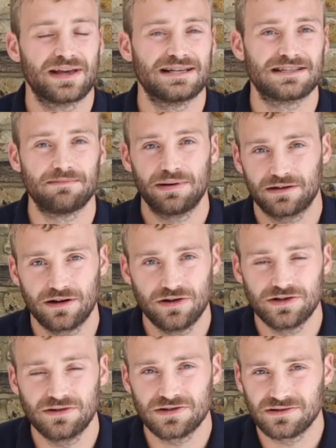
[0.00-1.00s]
is that
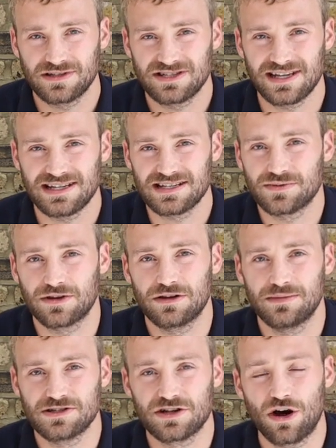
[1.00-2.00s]
periodontal disease is one of
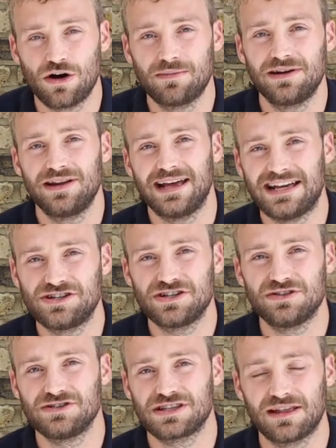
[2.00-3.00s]
the most common
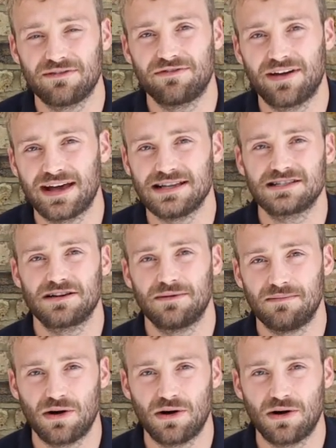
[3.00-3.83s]
issues that face